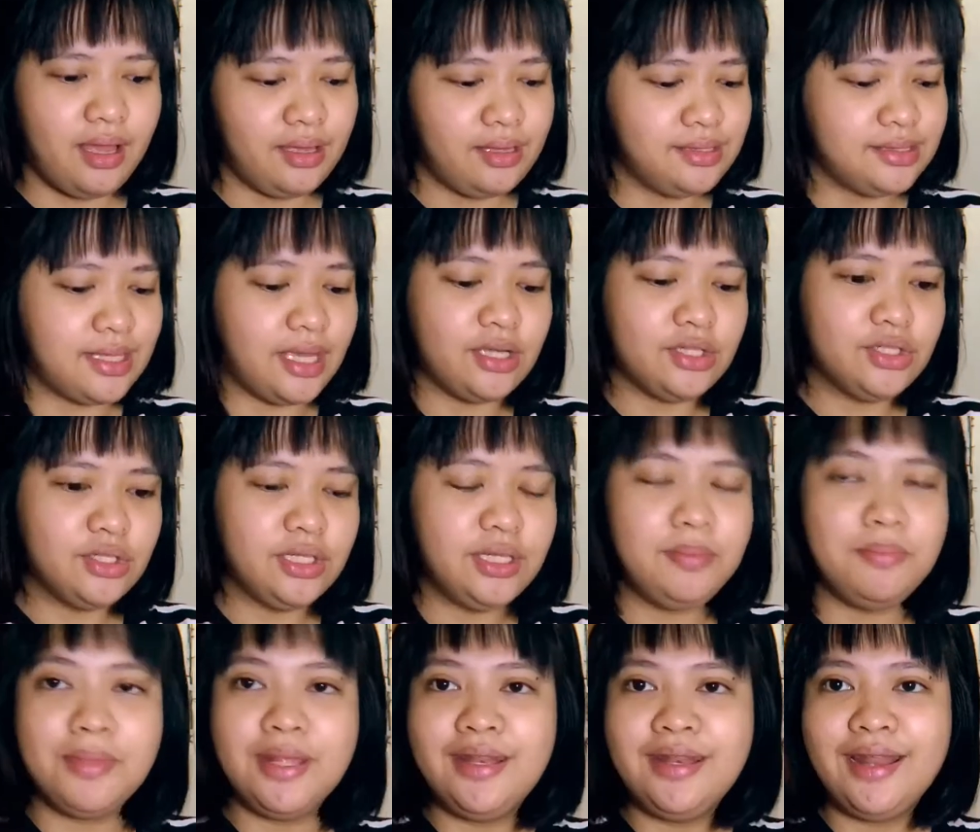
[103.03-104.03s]
it's actually
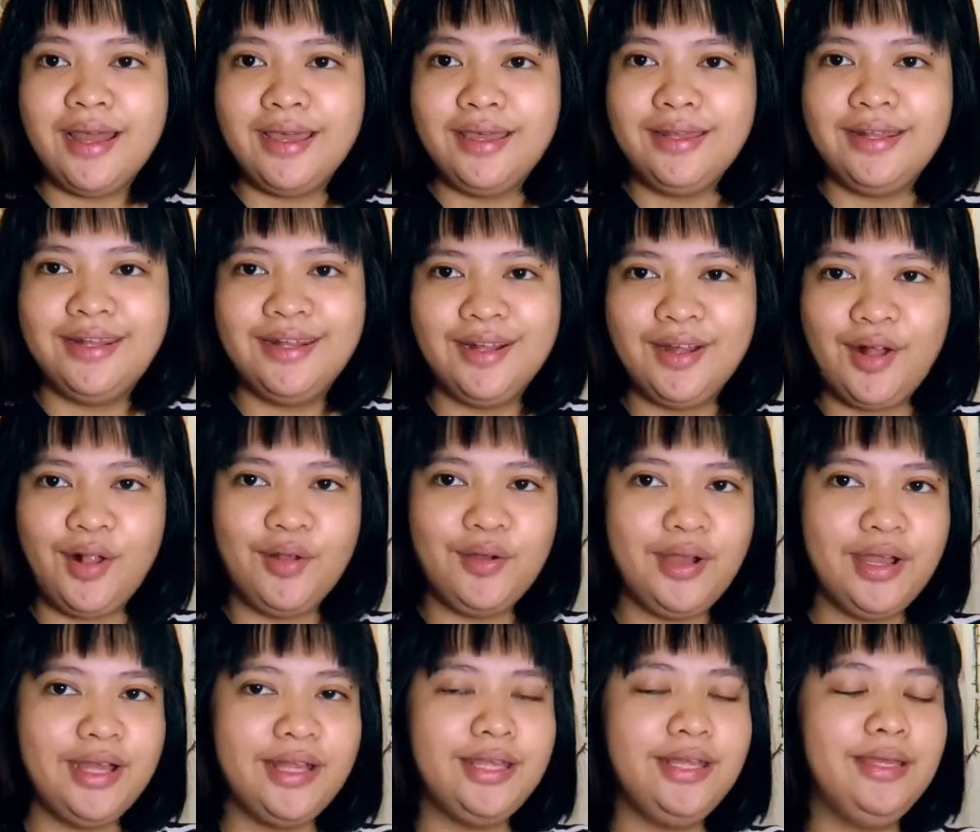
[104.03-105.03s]
midnight
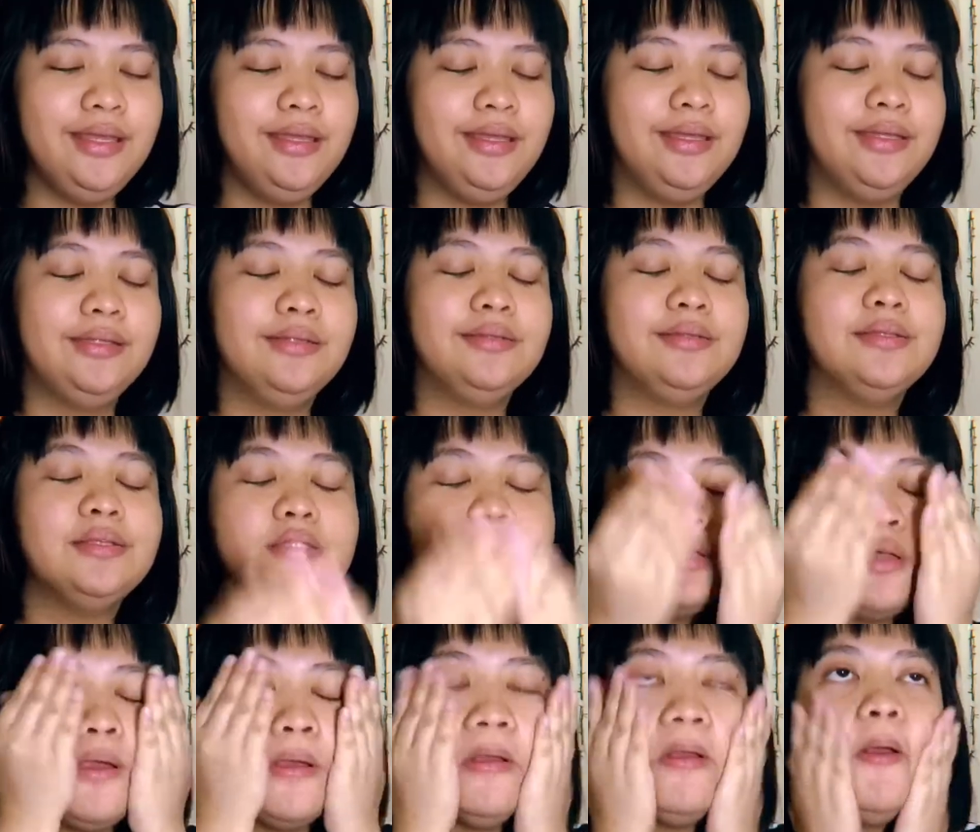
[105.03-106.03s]
already and
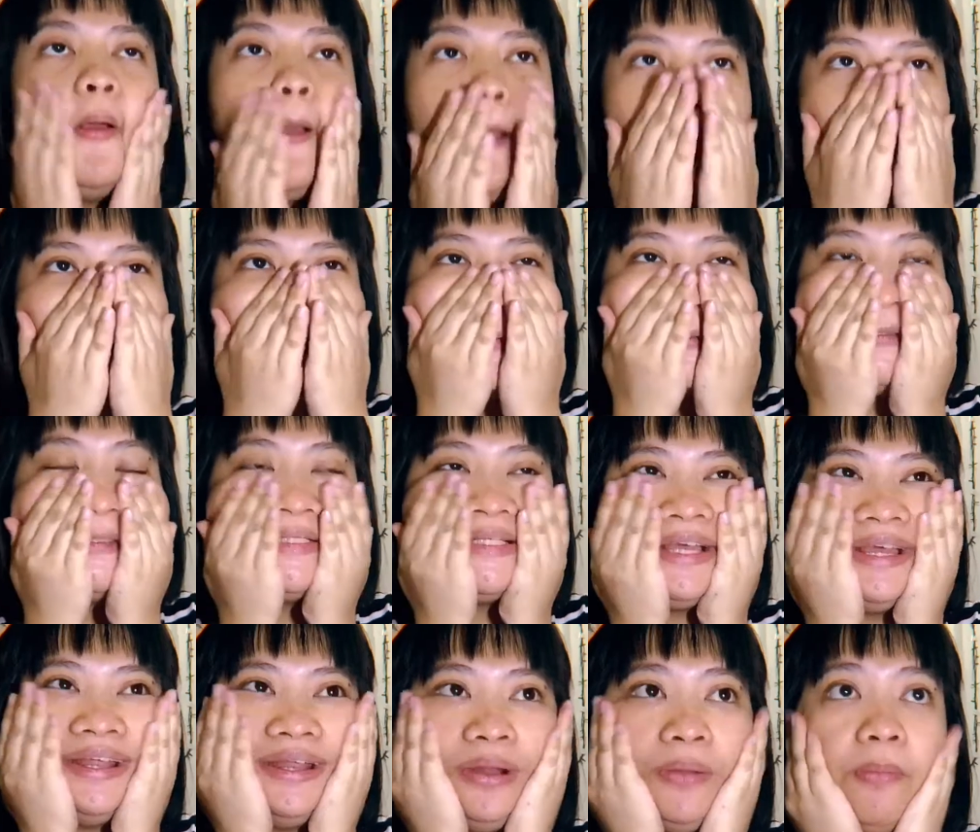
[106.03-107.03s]
I already
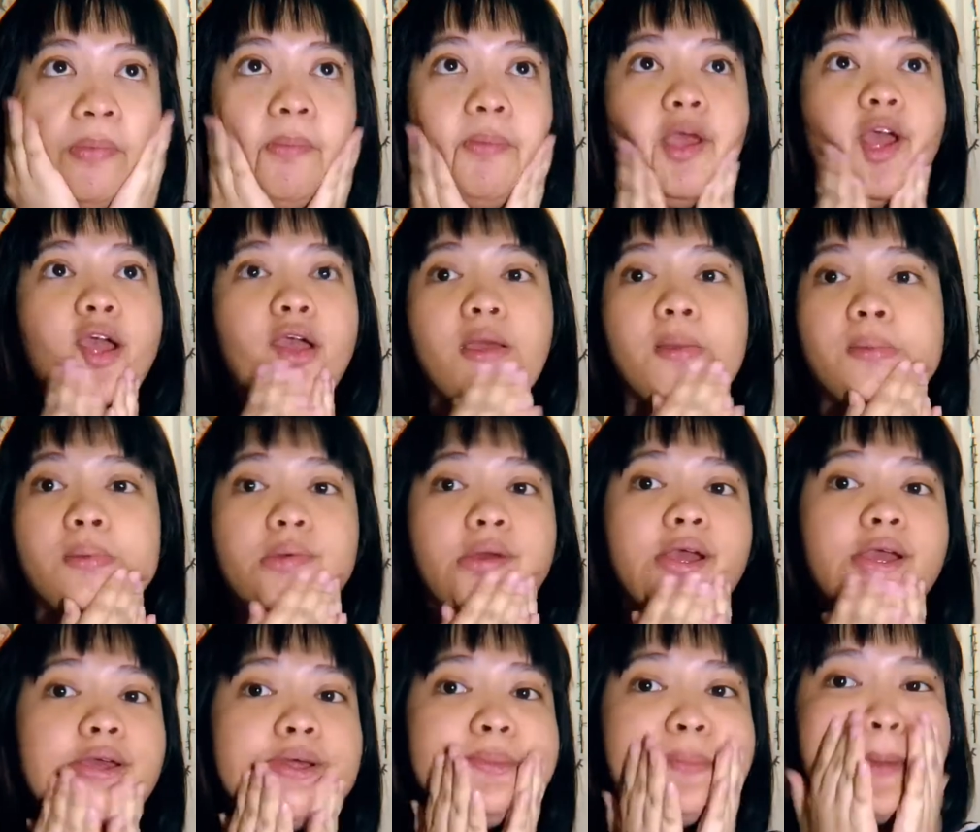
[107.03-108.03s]
decided on maybe I,
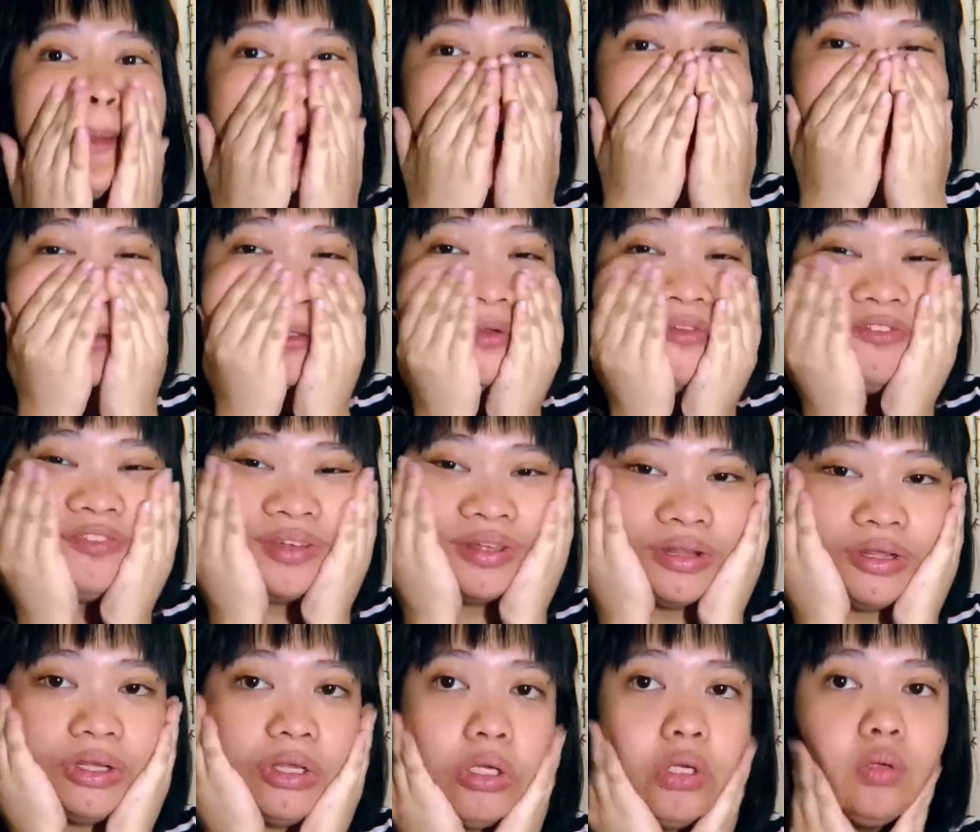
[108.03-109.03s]
I can make another
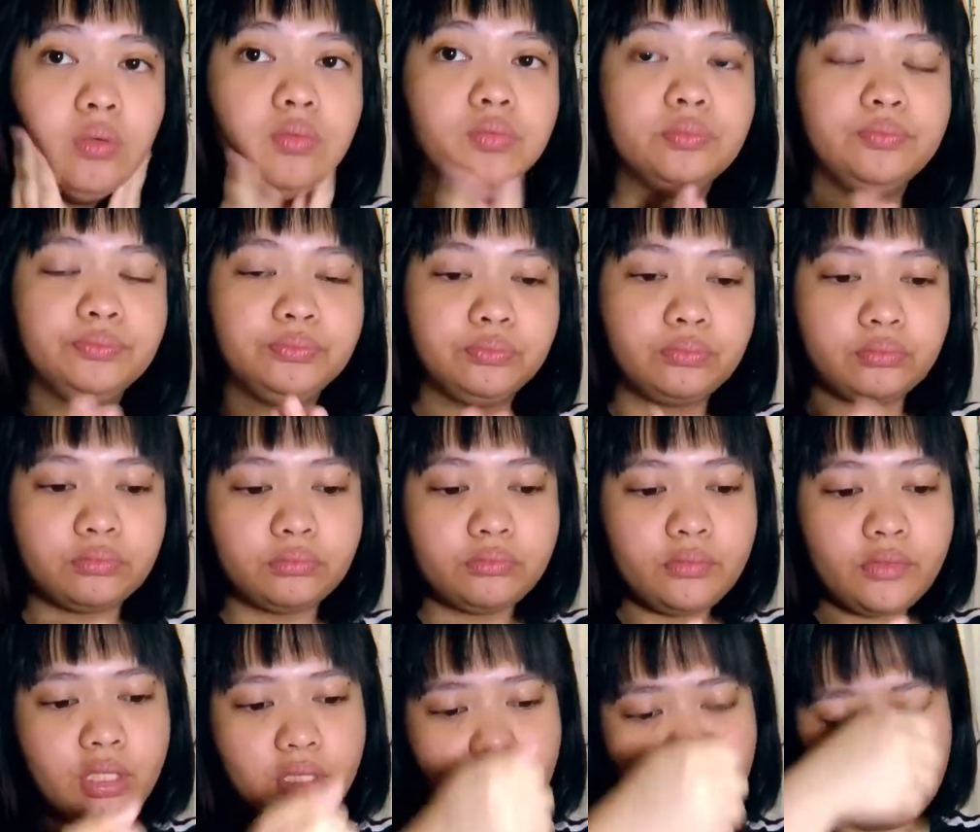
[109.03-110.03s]
video
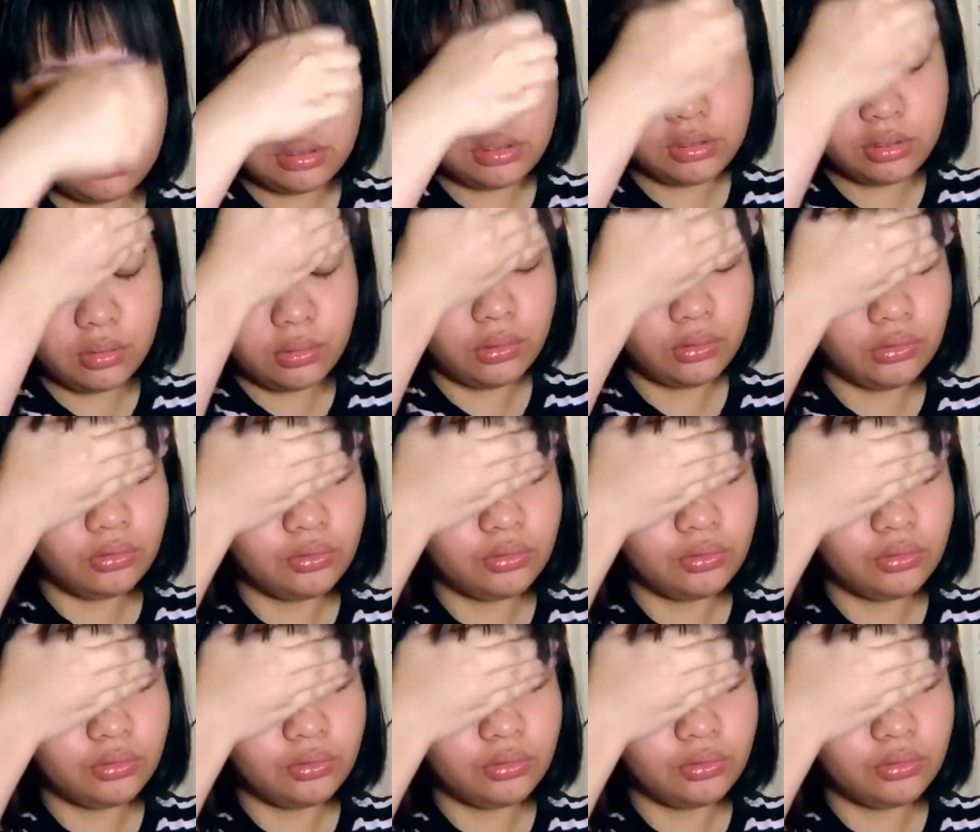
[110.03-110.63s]
so